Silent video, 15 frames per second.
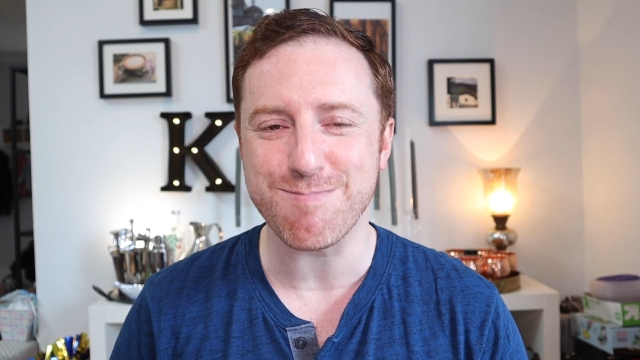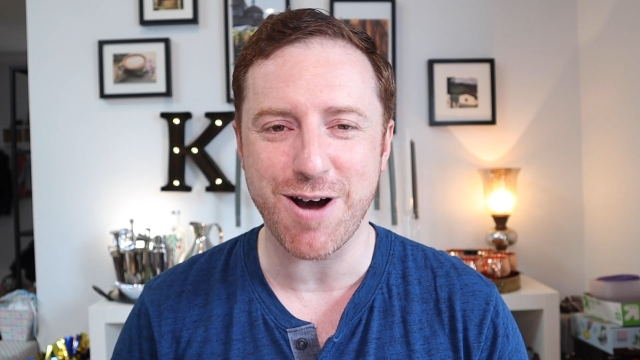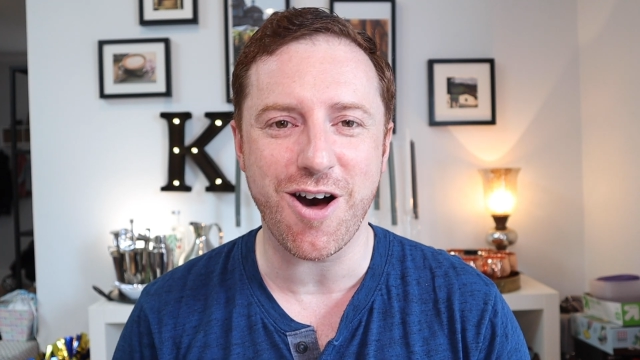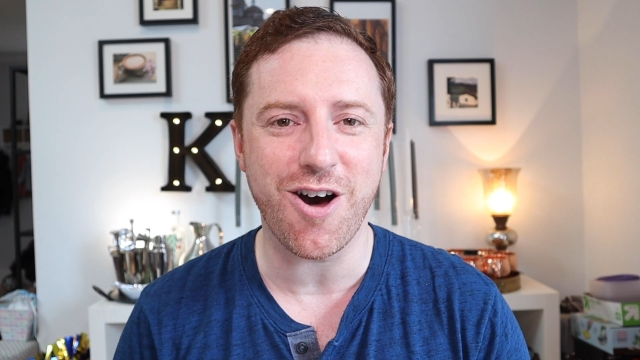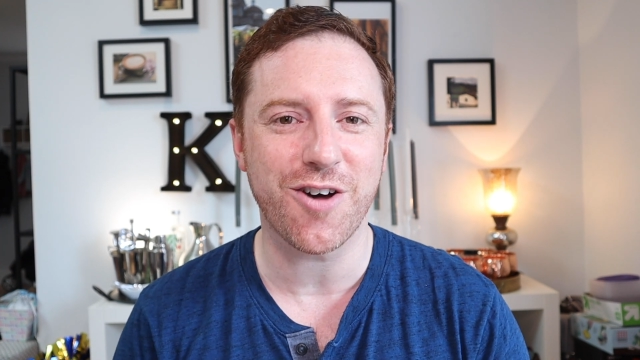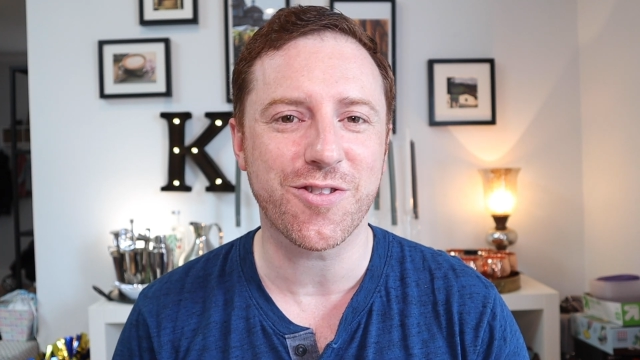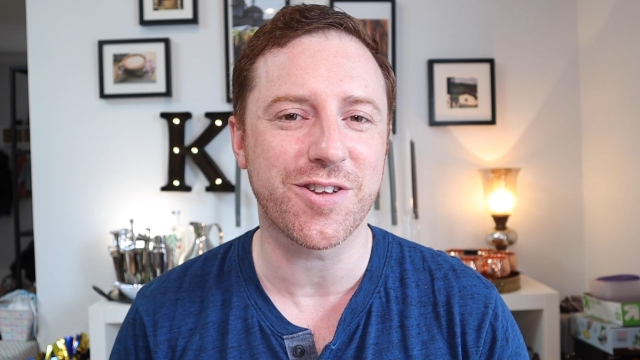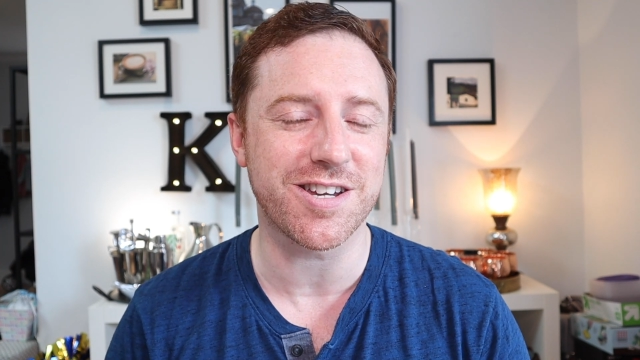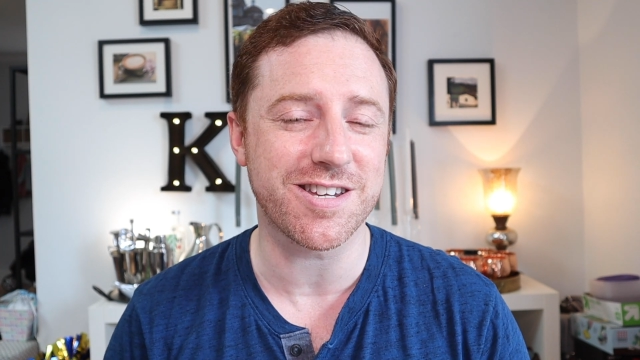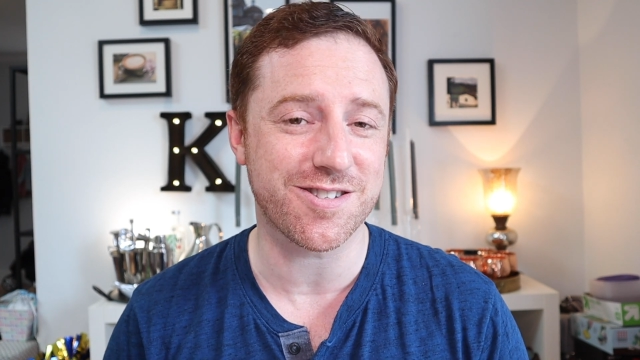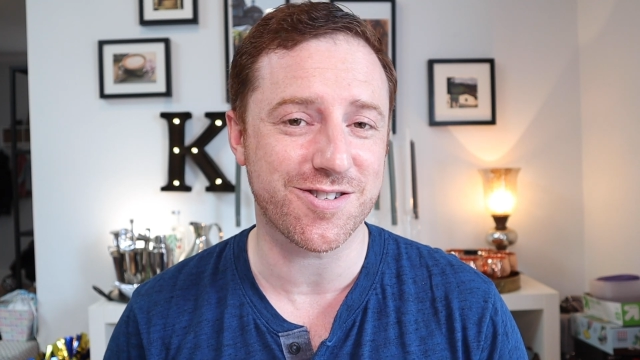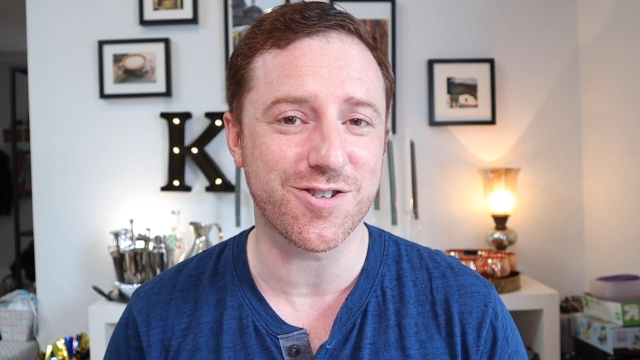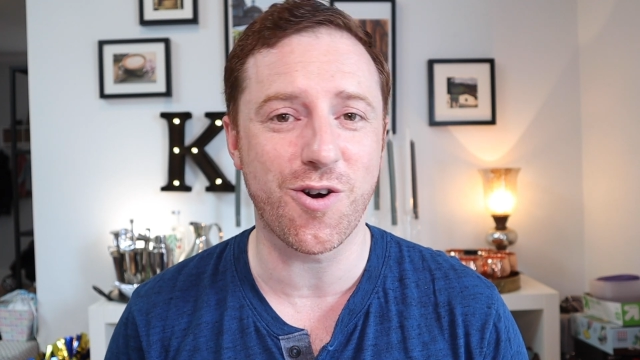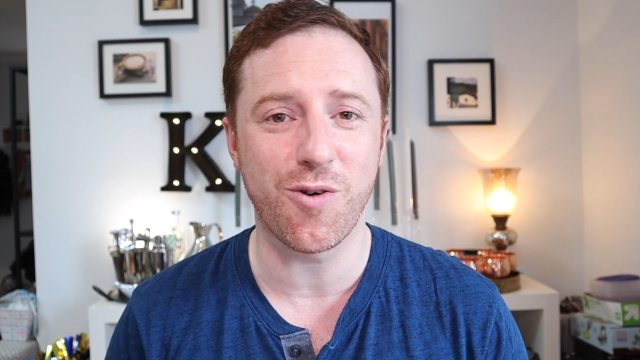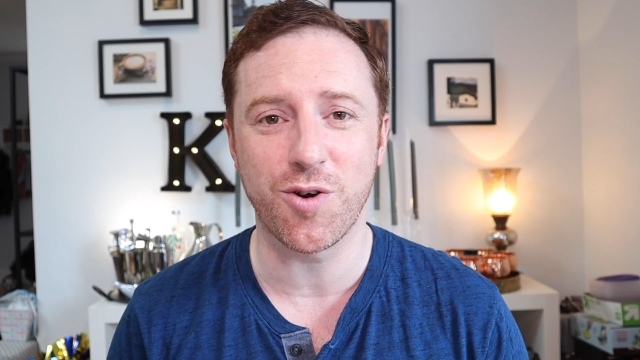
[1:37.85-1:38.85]
path that
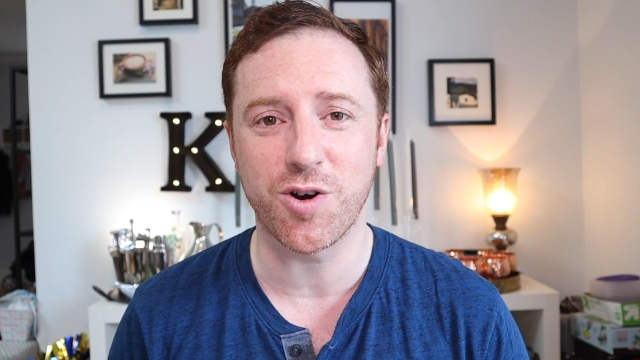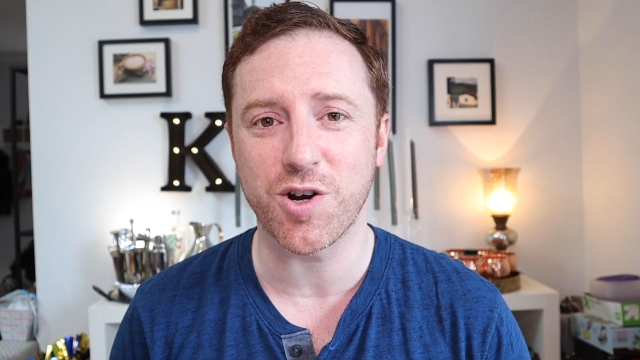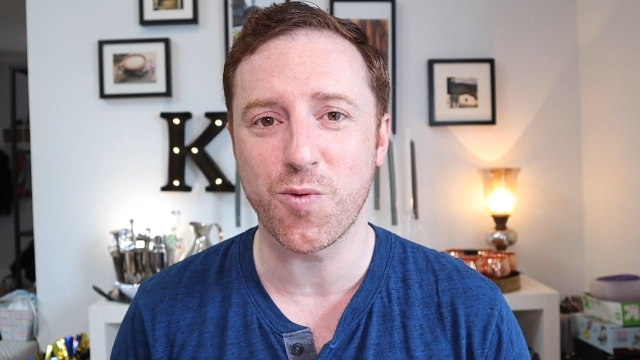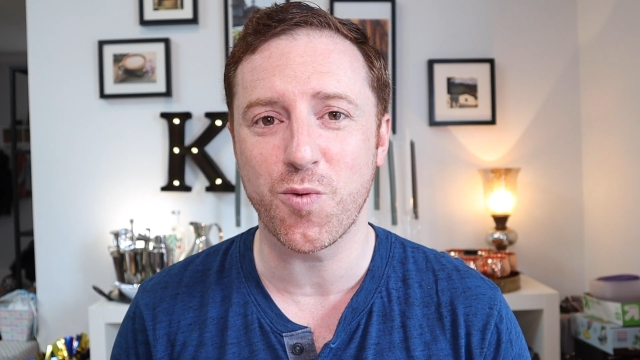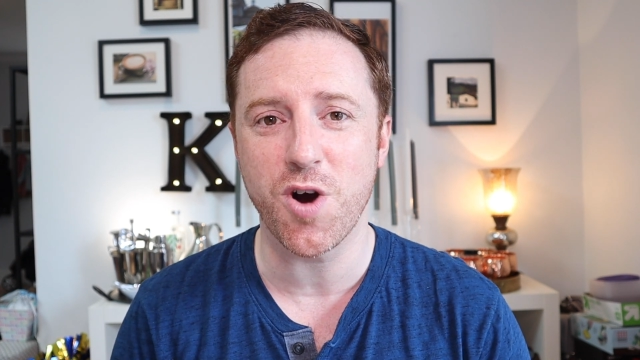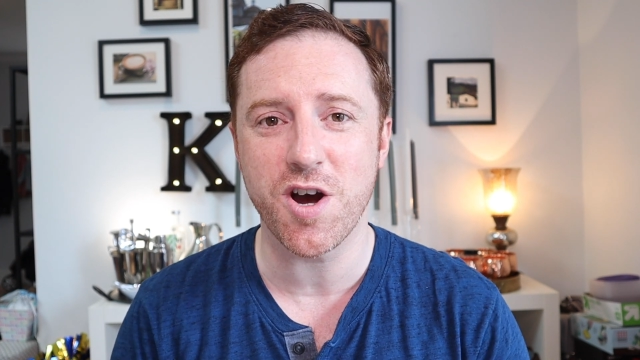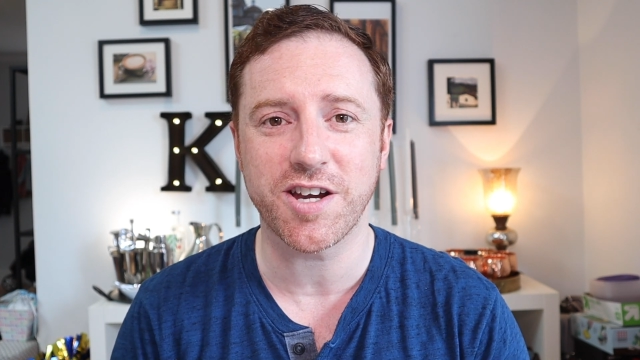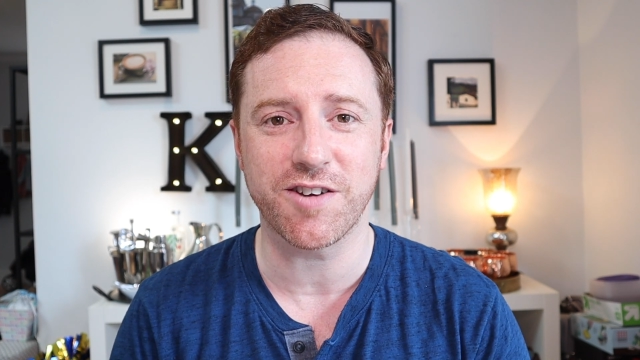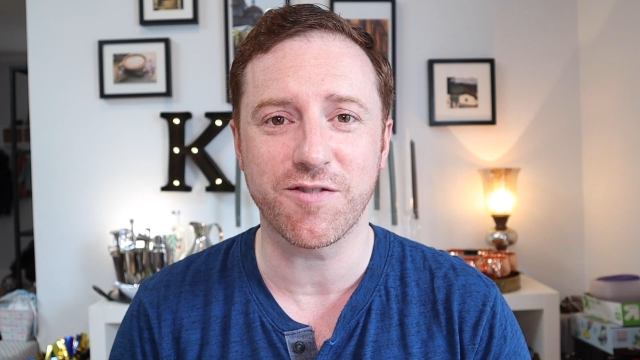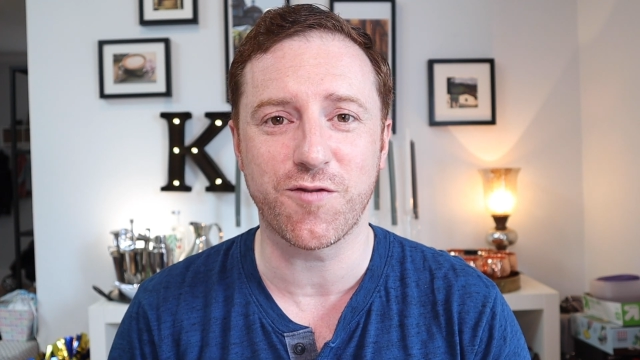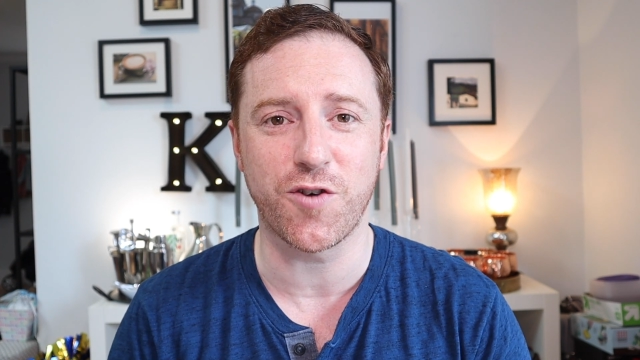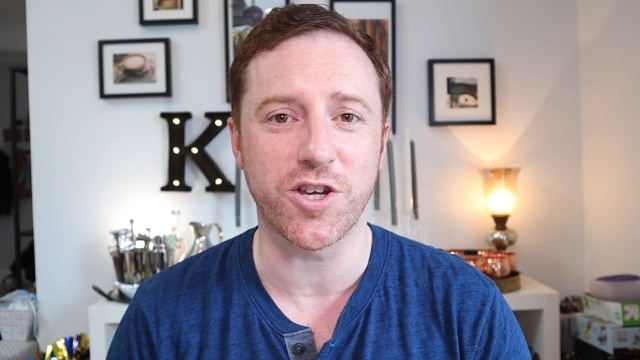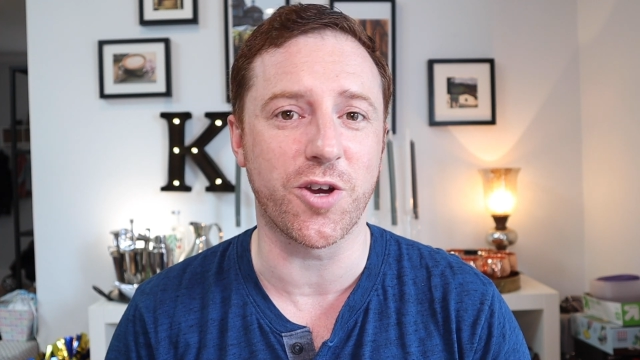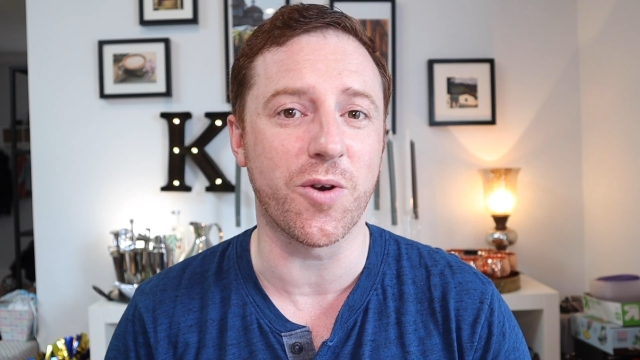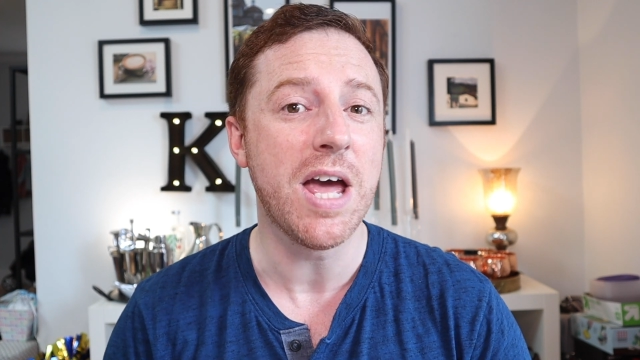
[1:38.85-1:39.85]
is no longer working
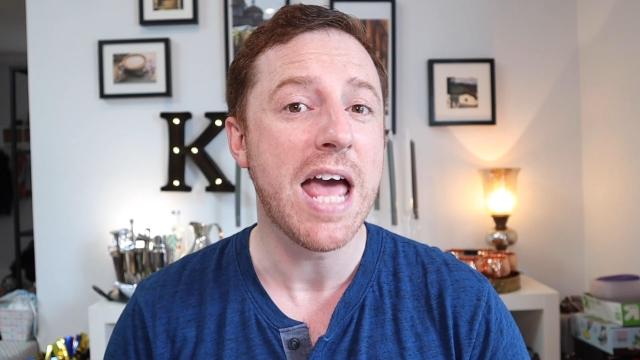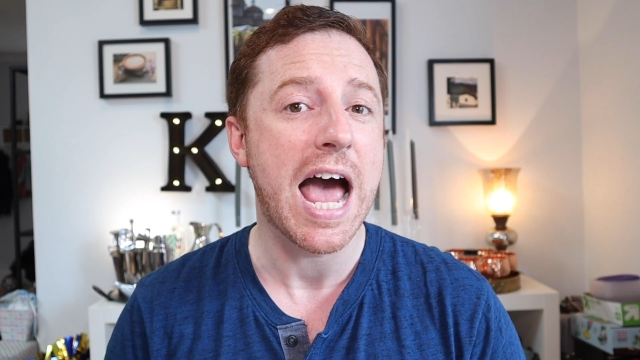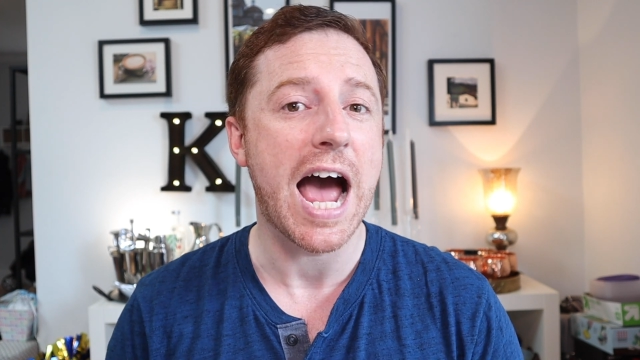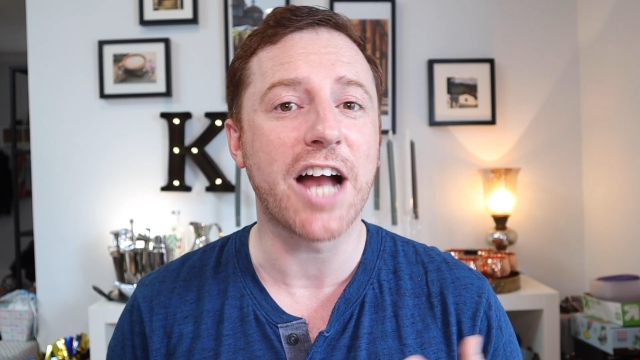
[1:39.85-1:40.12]
for you,